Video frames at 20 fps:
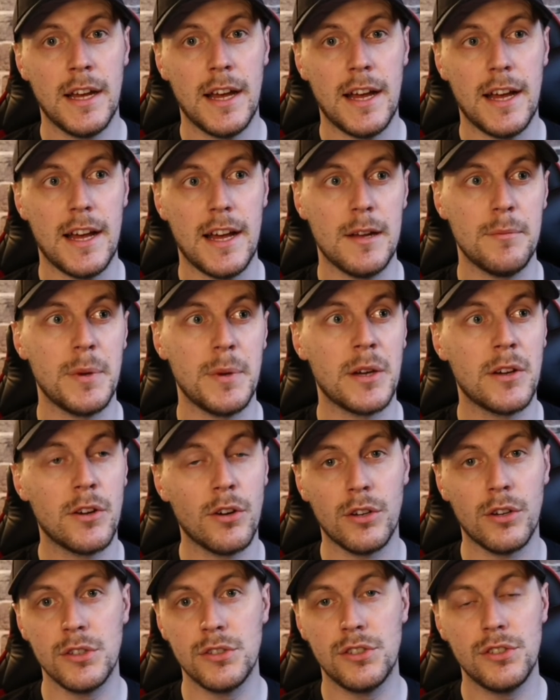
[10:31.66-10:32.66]

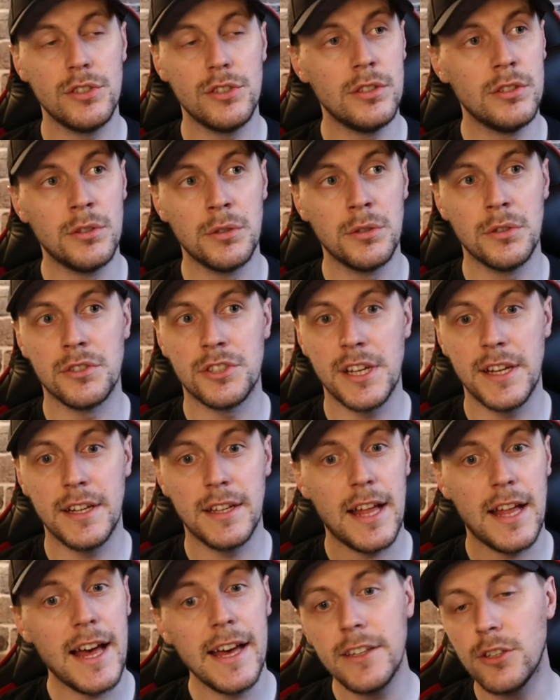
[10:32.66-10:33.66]
Because you know yourself,
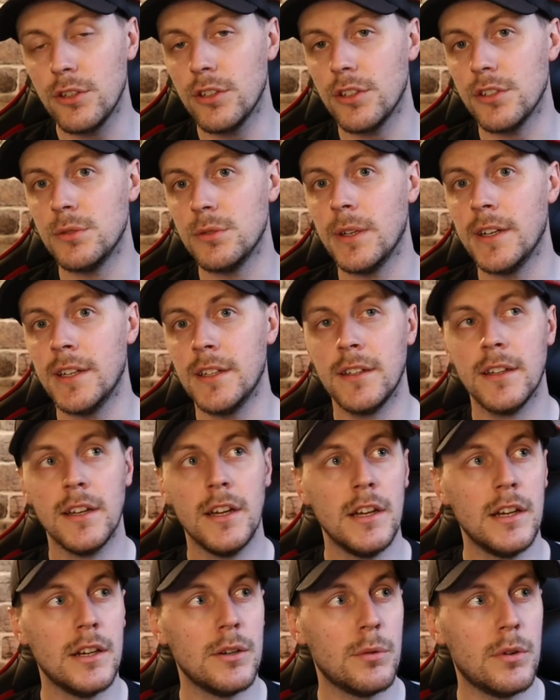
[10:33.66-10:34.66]
I do it as well,
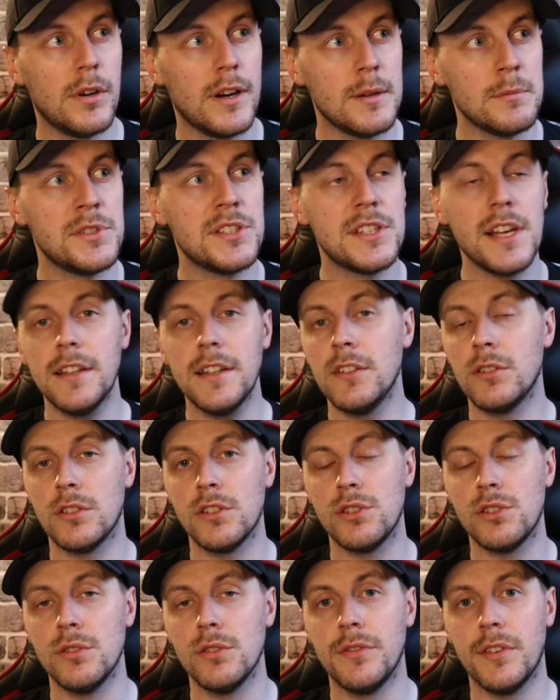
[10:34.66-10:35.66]
where I'm sitting on the
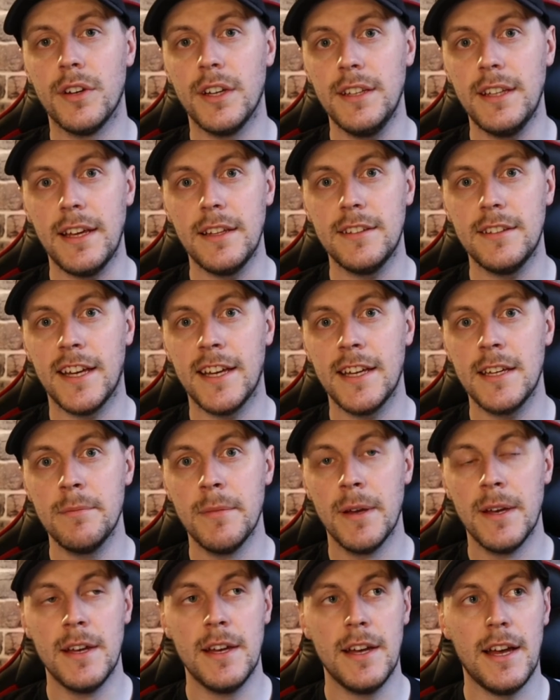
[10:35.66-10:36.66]
sofa at night time,
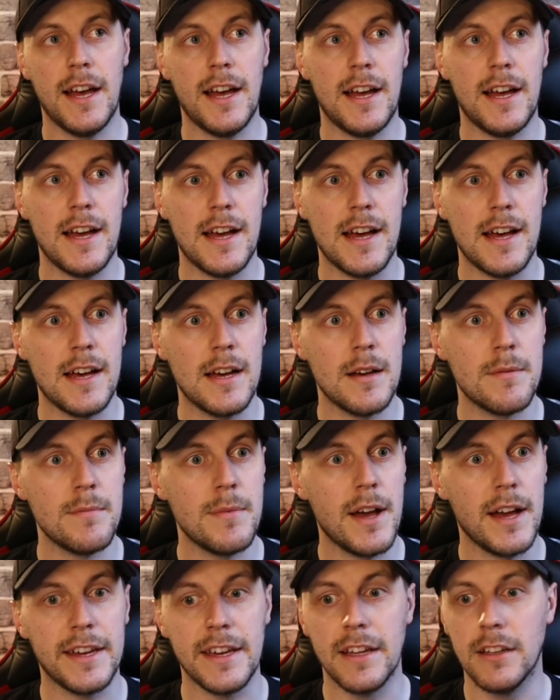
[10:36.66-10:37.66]

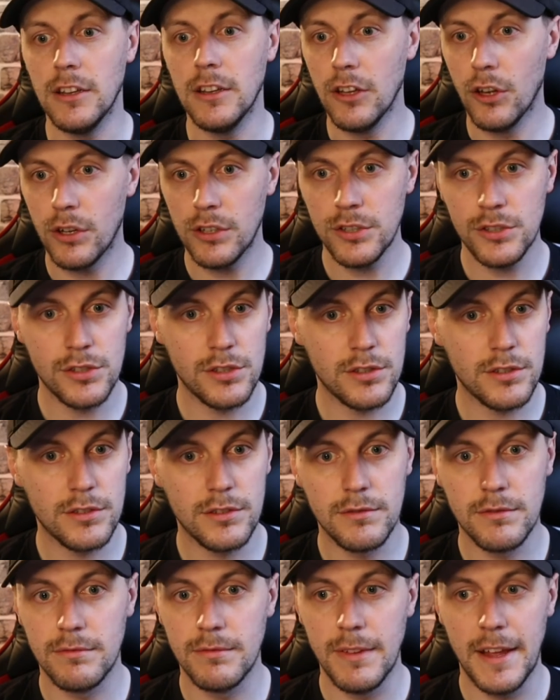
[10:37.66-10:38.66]
I get lost
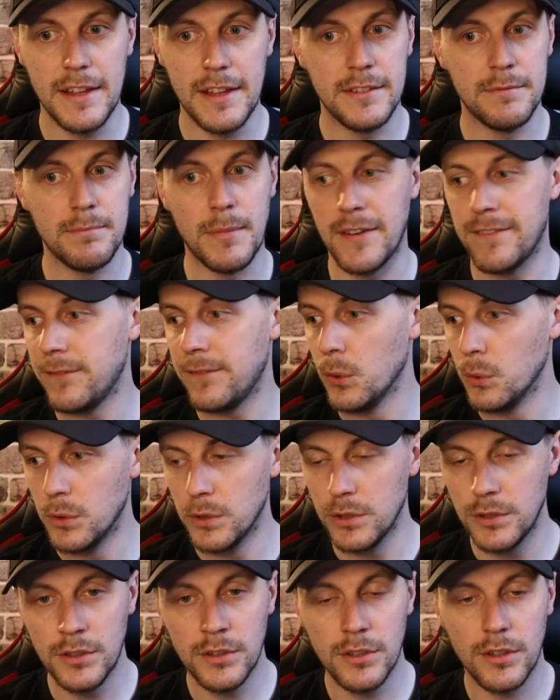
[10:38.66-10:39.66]
in my
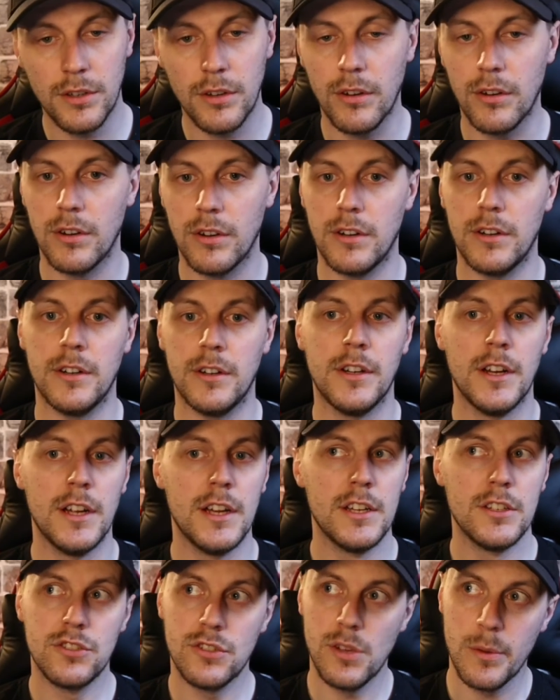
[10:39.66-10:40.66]
phone or
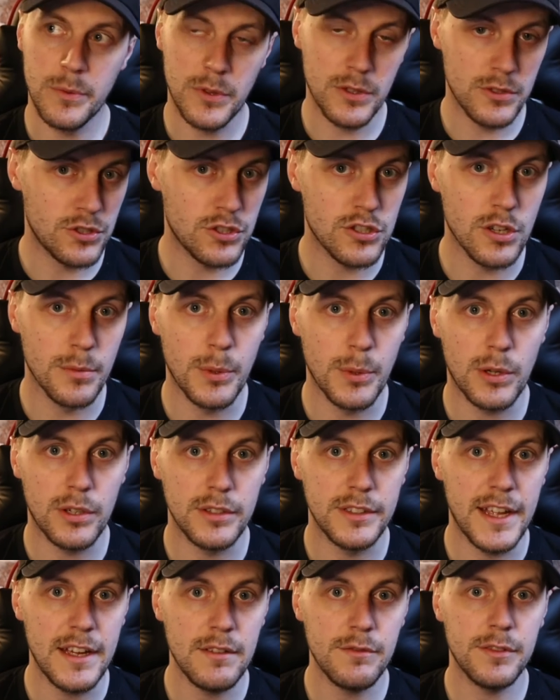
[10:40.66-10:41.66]
something stupid on
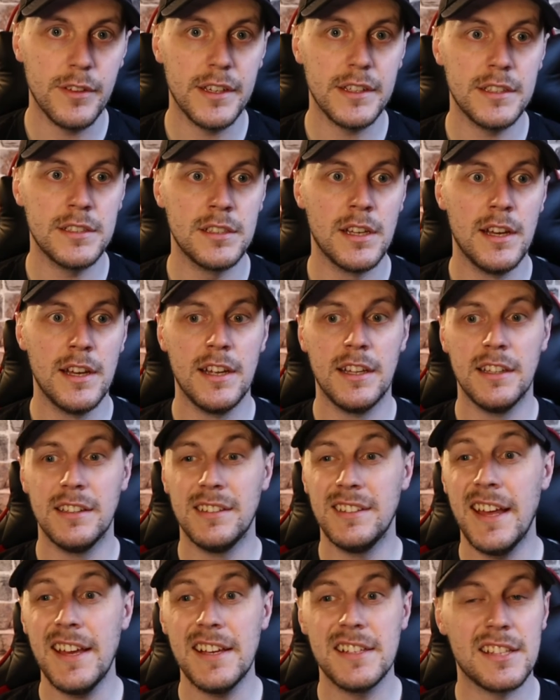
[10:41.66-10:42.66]
Netflix.
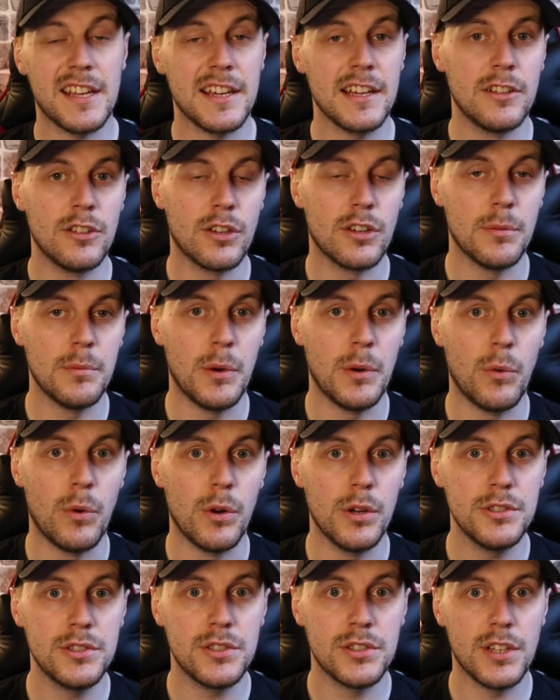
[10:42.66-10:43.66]
Next thing I look at my
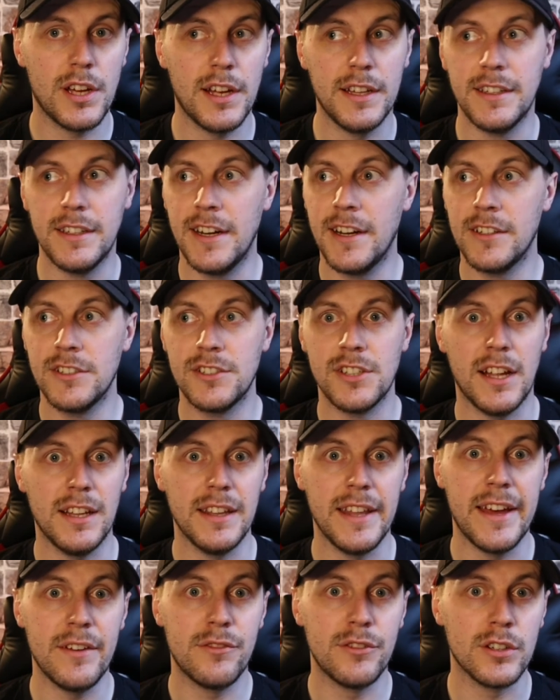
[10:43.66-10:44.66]
watch and there's
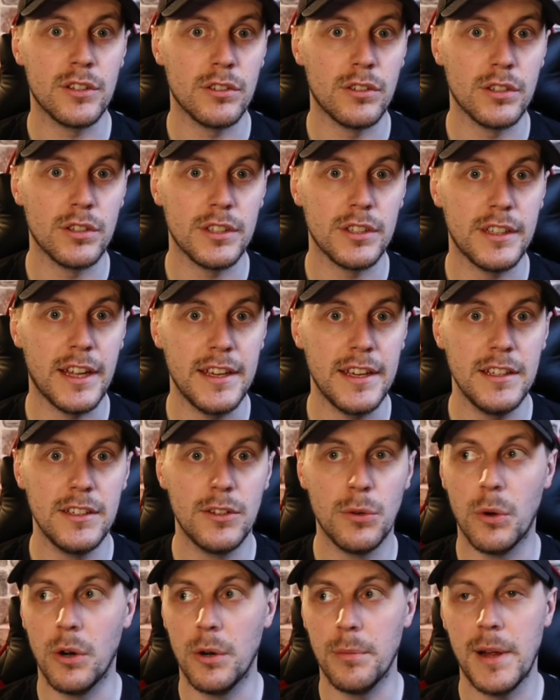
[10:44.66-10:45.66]
11 o'clock at night,
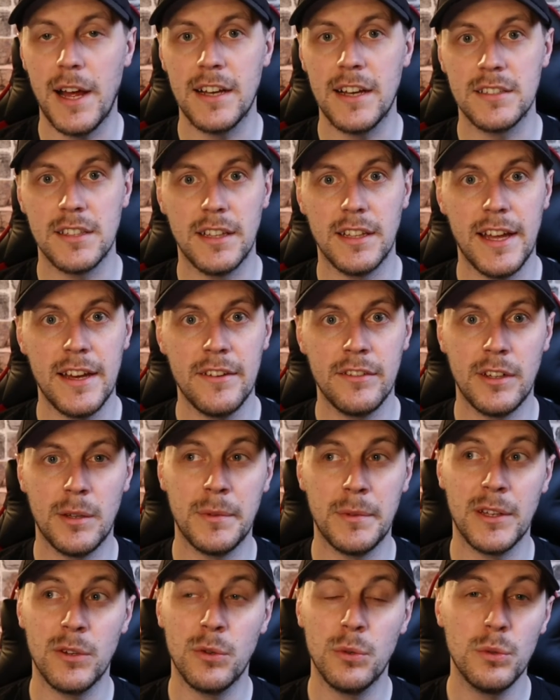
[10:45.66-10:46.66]
11:15. I'm
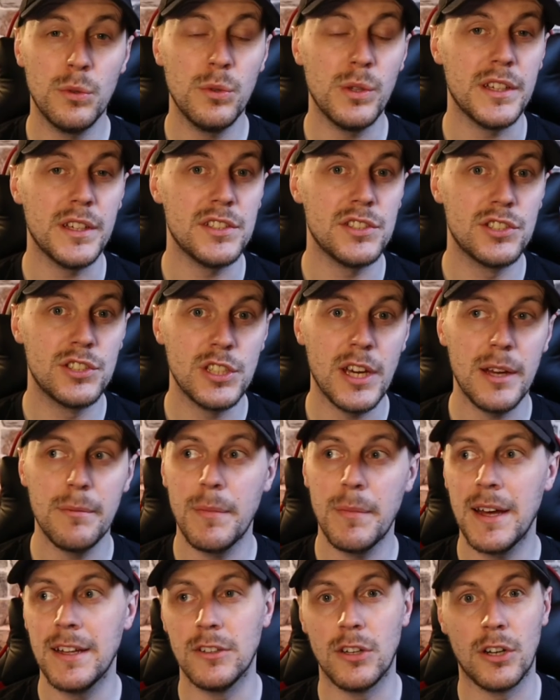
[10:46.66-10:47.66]
like, holy shit,
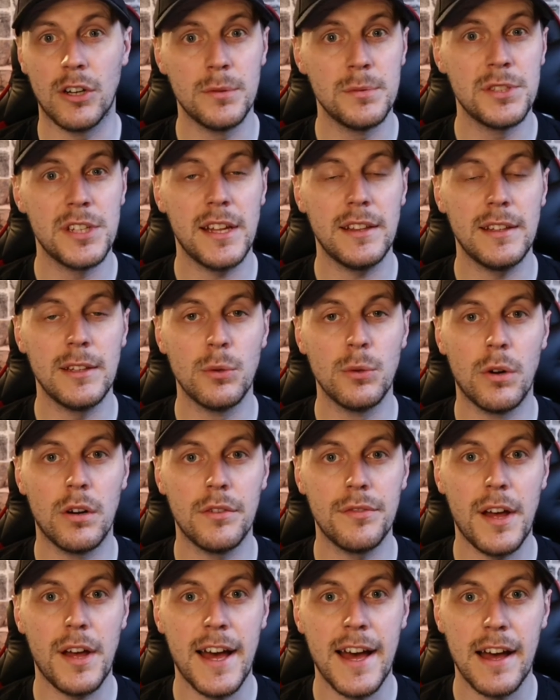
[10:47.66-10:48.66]
my alarm's set to go off
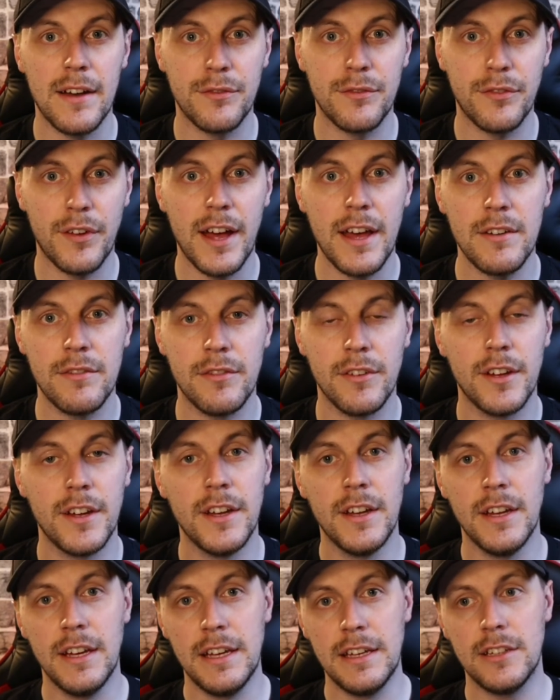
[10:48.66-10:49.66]
at
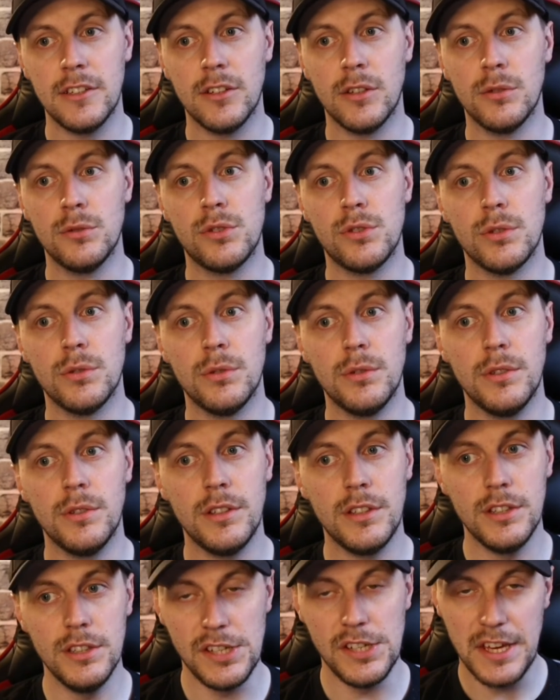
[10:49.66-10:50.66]
5:30. So
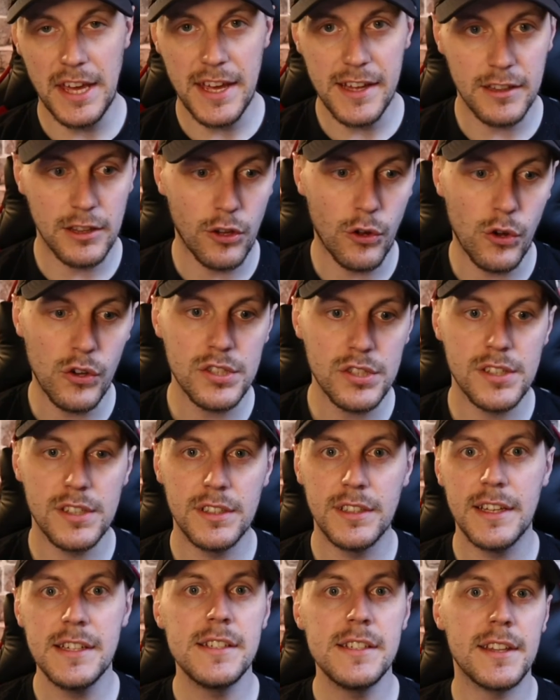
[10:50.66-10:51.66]
you get lost in
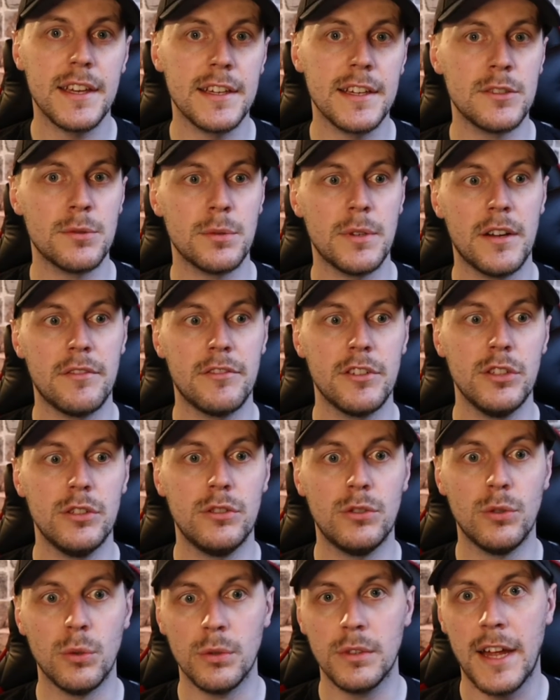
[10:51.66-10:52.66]
these things whenever you
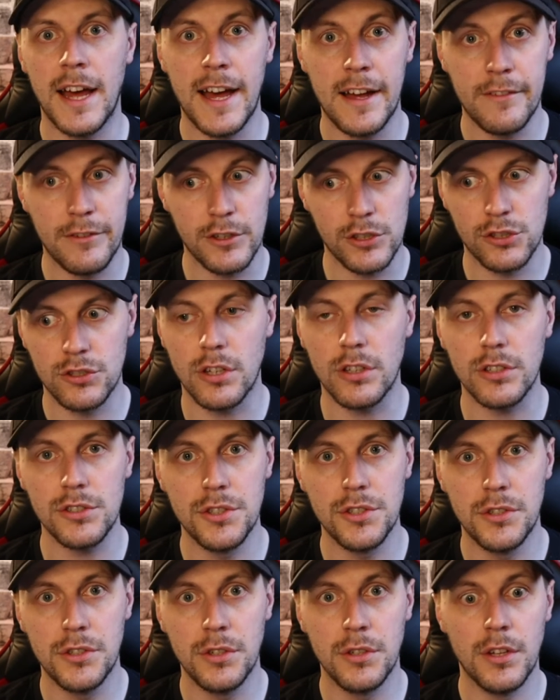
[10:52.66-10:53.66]
don't have a structure
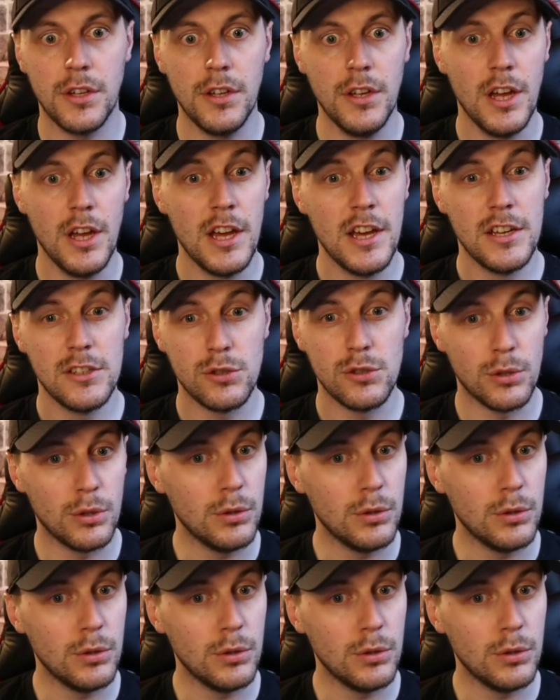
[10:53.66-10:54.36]
to it. So